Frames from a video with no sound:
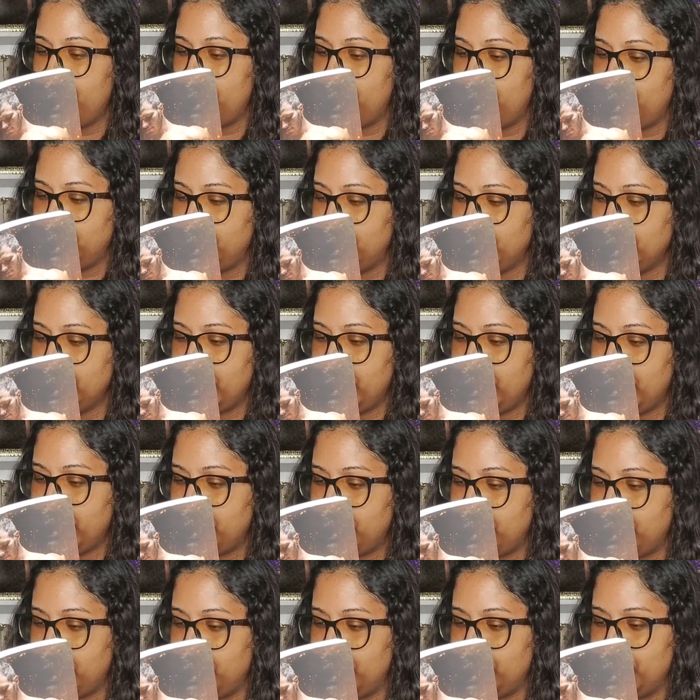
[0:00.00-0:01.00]
I'm not here
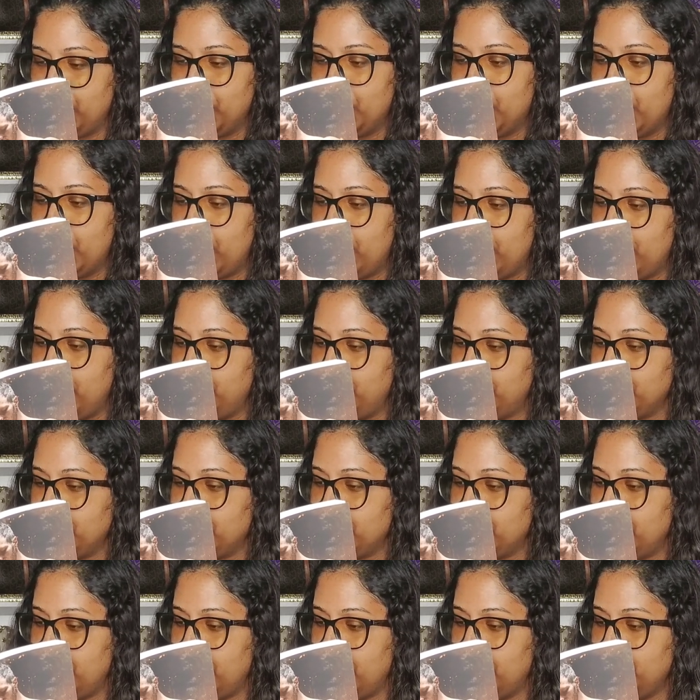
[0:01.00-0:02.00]
for you. I put
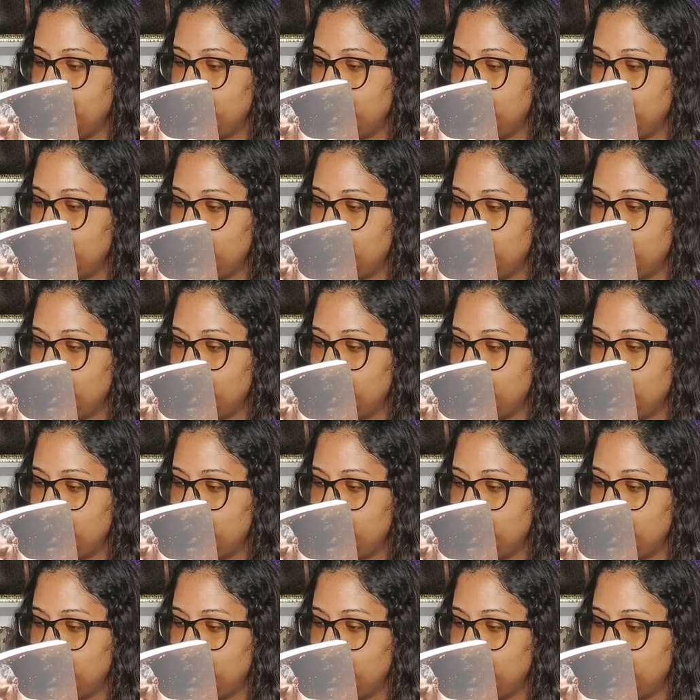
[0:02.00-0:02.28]
an end to